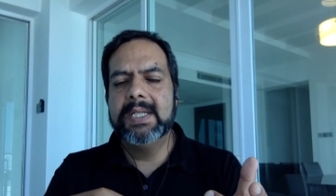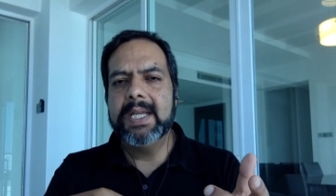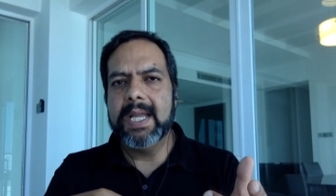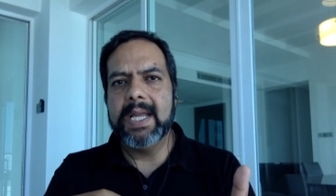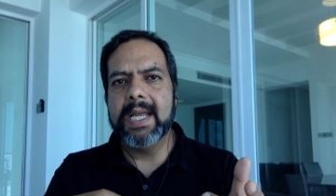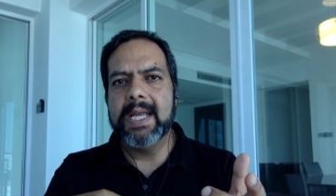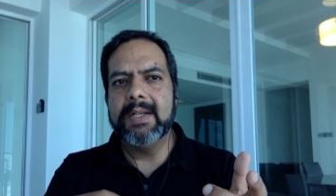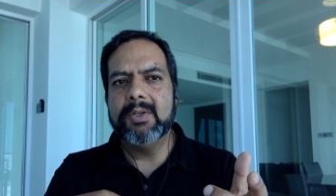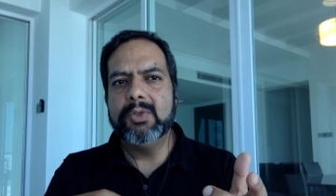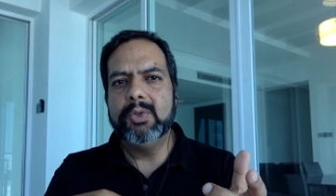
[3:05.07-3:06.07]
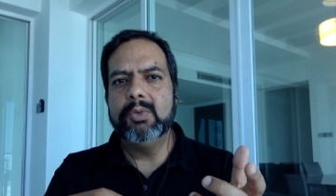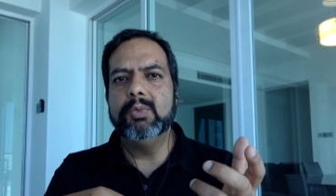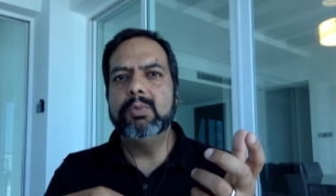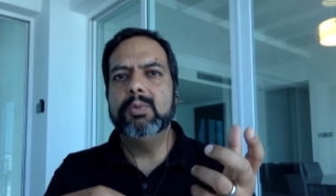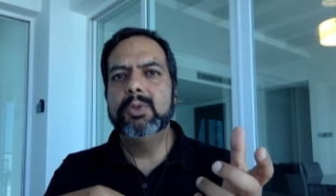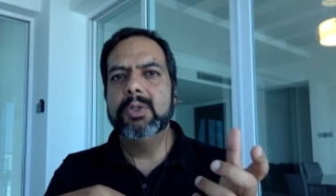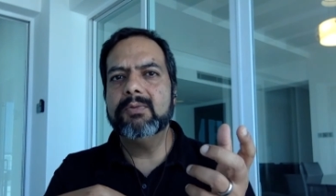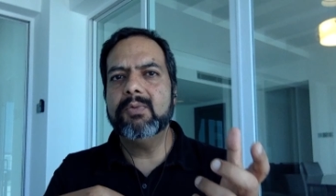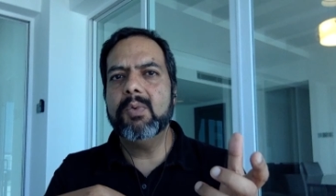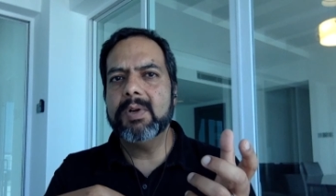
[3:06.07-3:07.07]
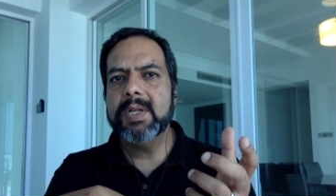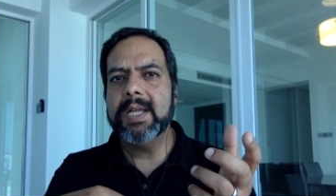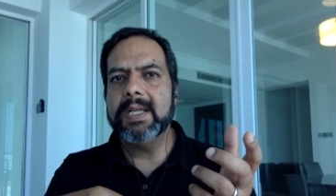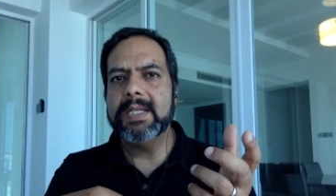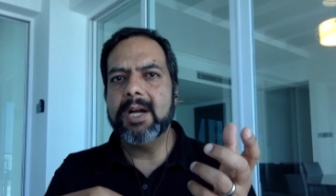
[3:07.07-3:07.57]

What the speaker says: and you look for an